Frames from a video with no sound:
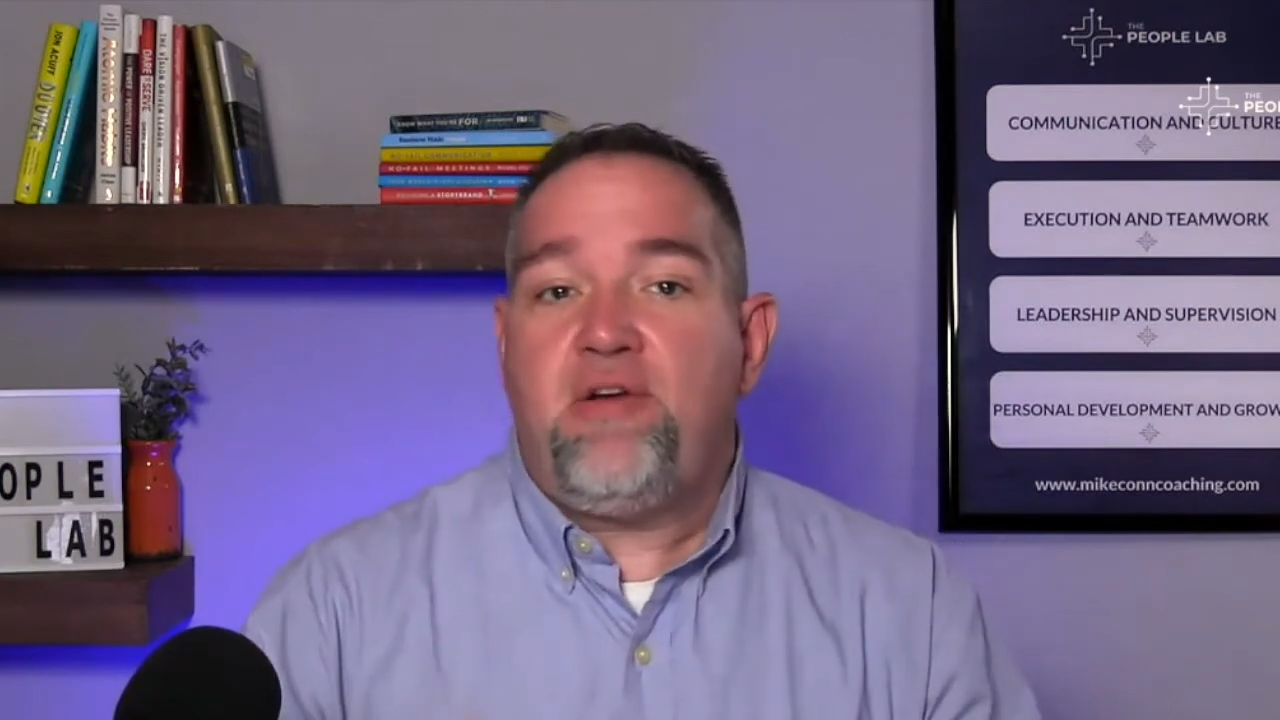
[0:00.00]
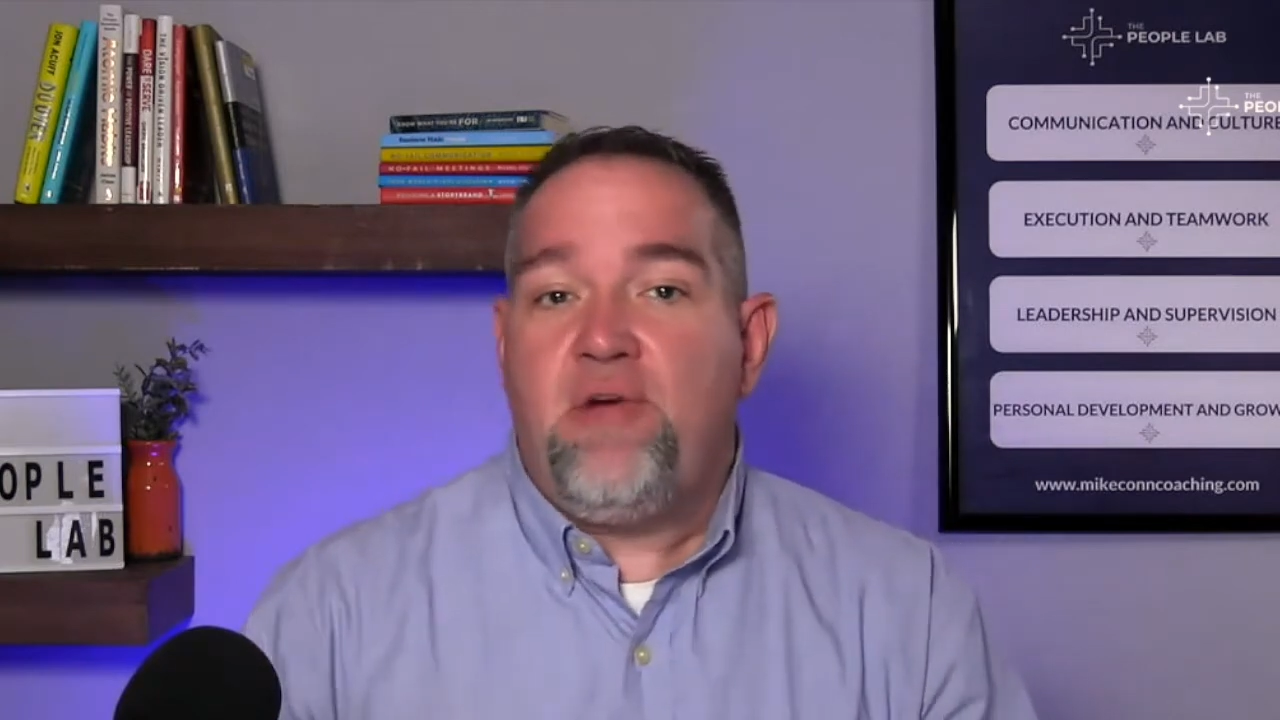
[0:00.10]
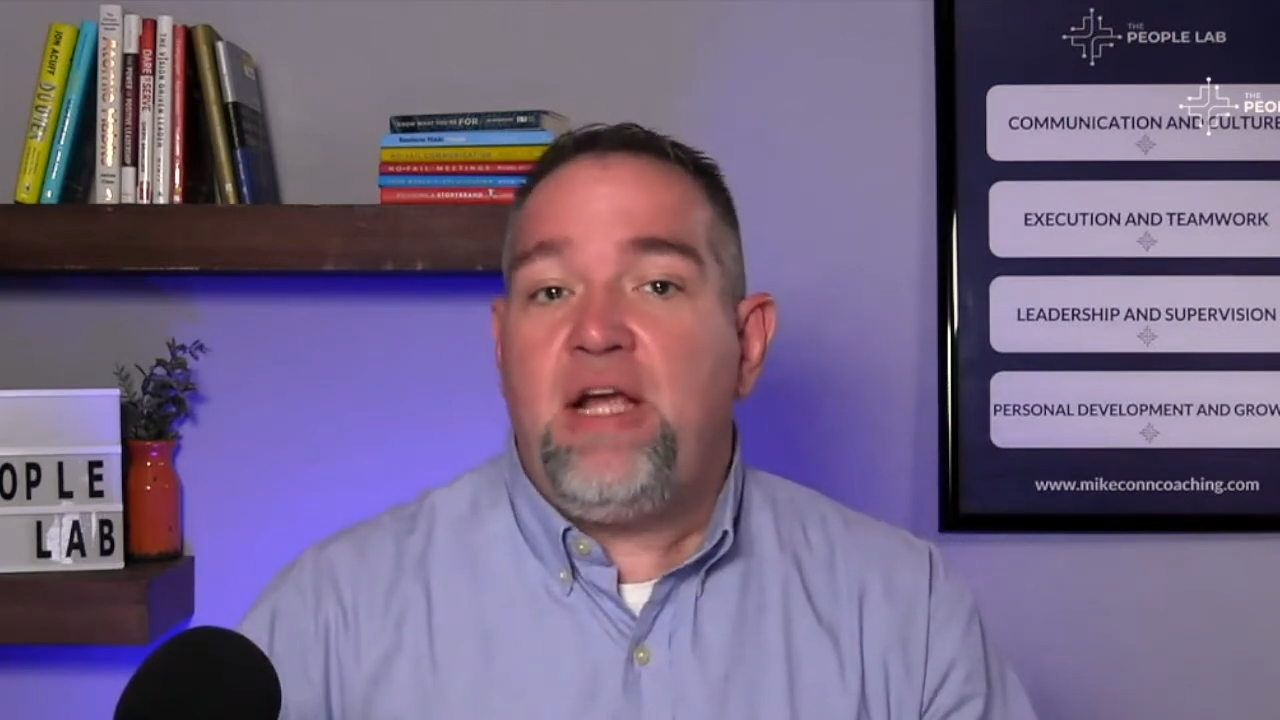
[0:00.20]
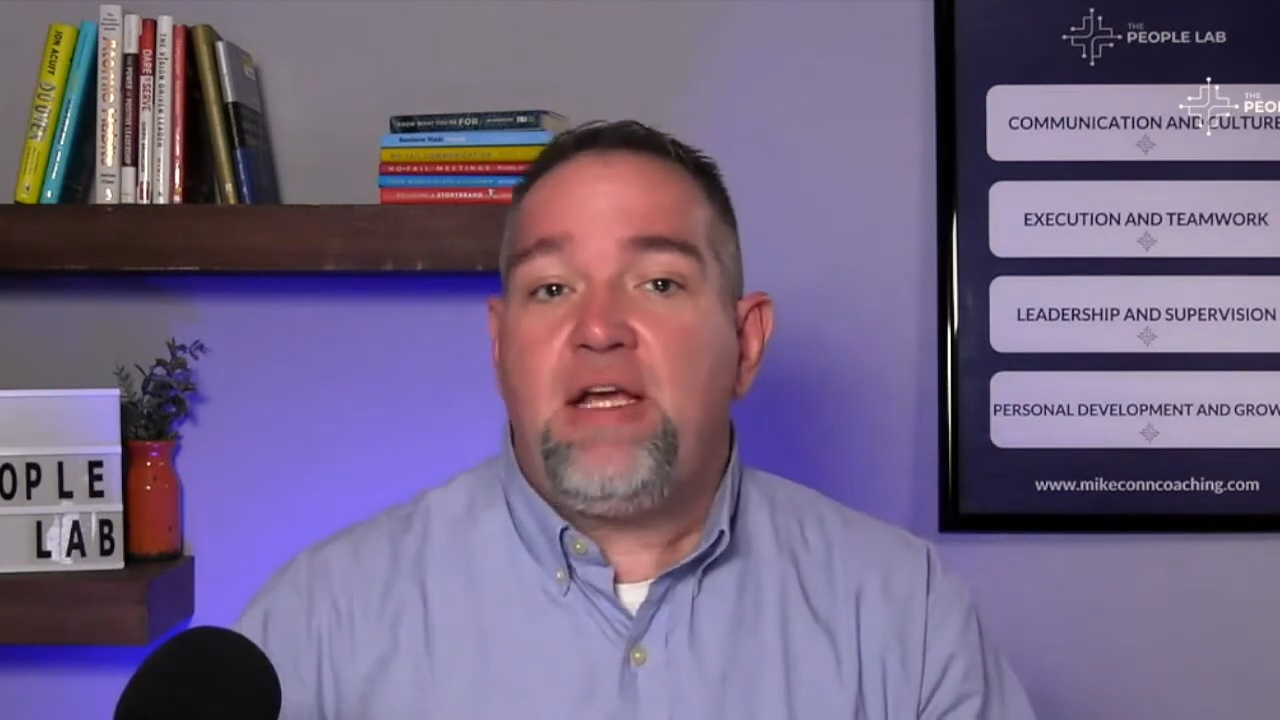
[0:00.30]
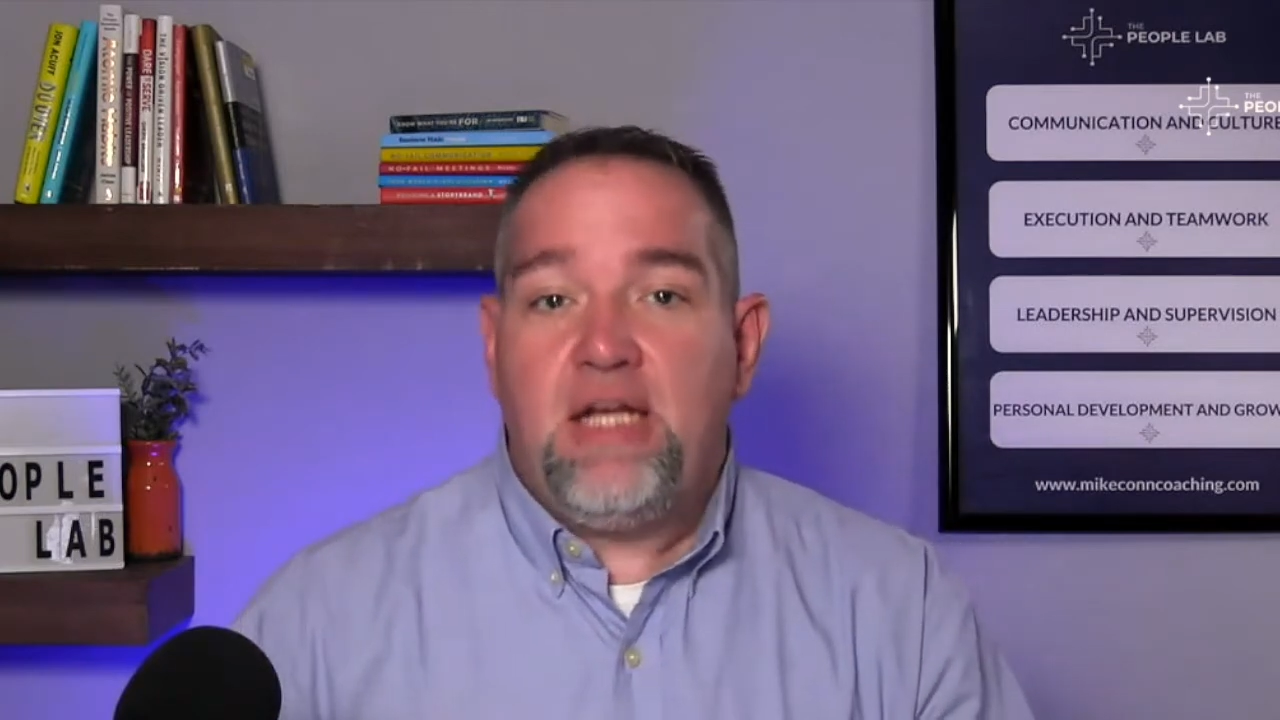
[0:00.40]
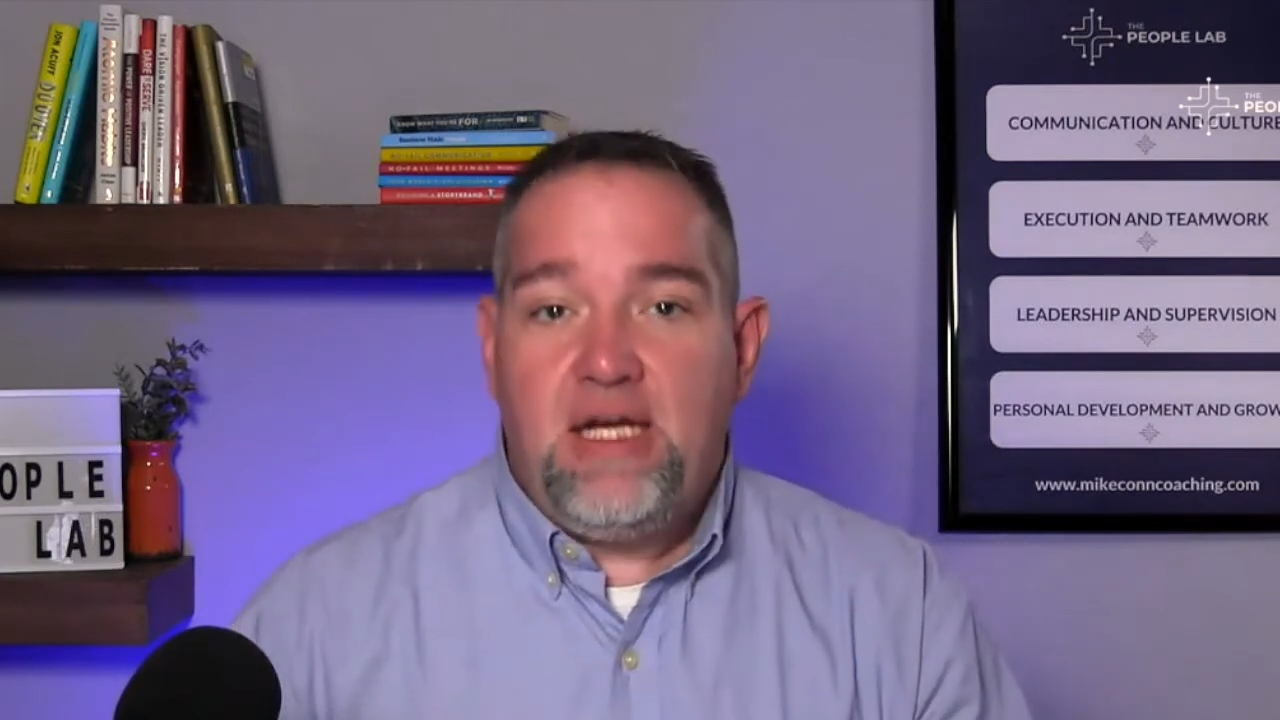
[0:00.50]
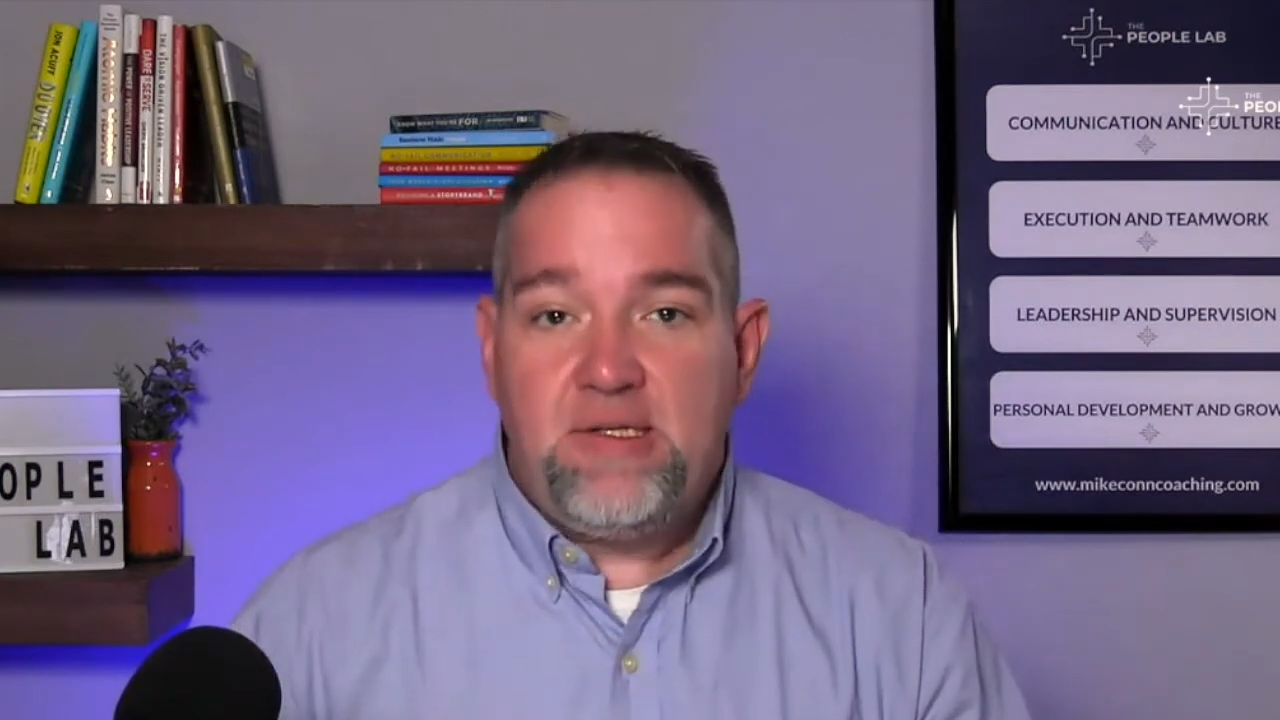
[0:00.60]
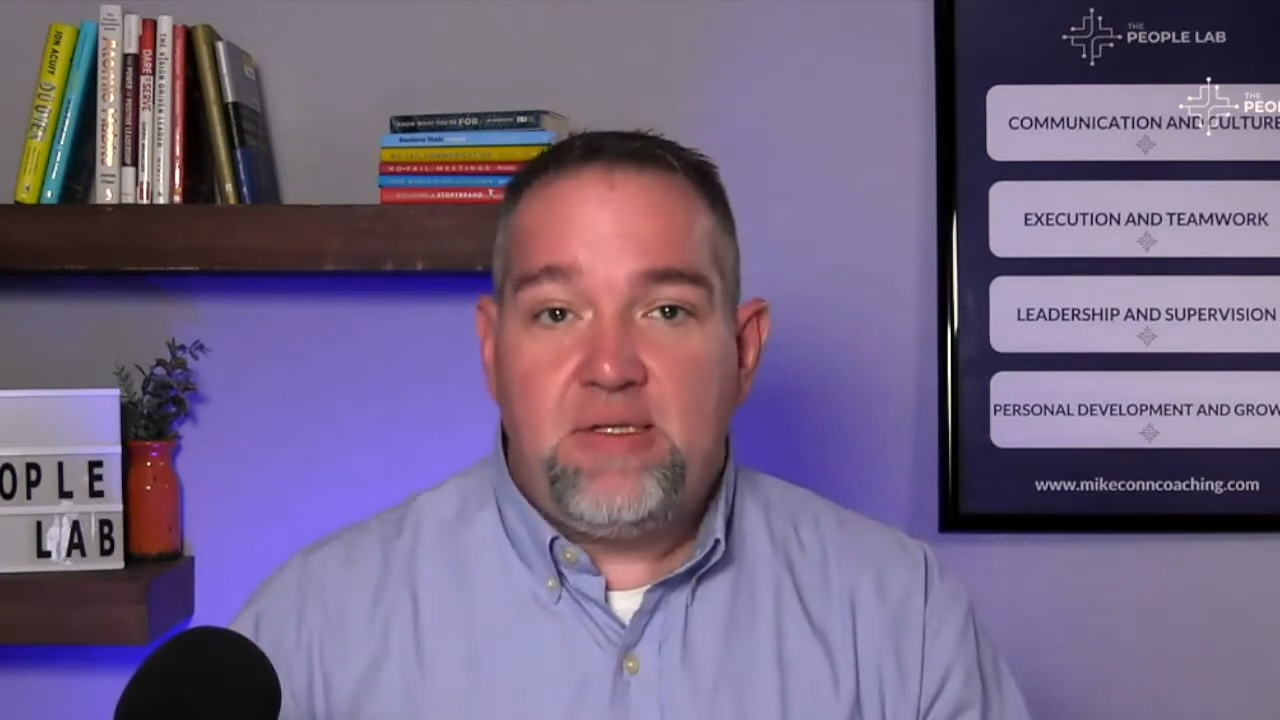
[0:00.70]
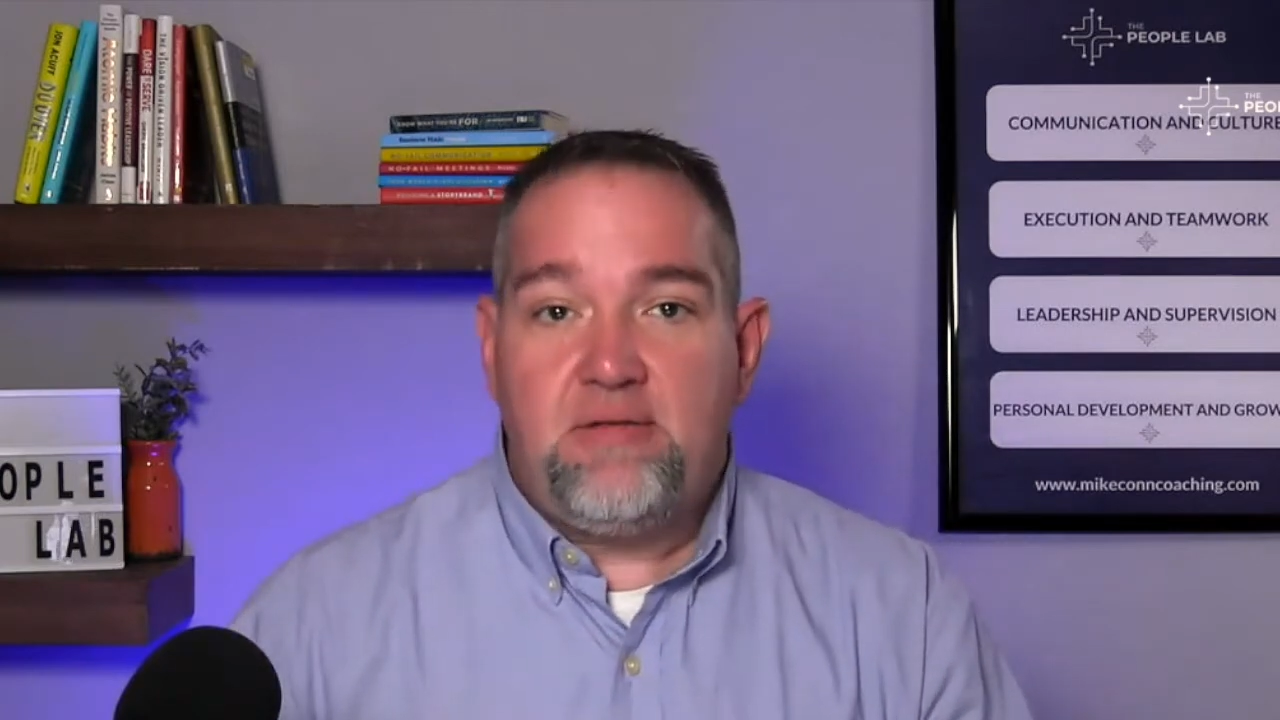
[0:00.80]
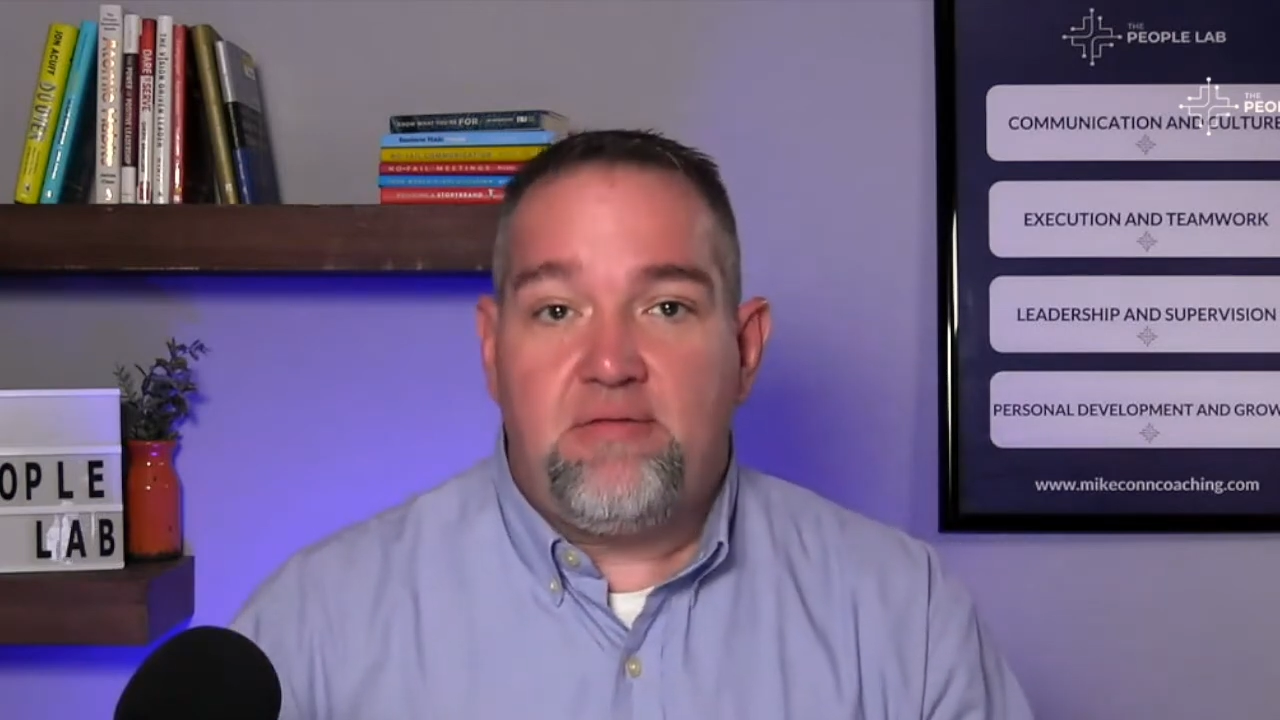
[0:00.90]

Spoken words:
and recognized.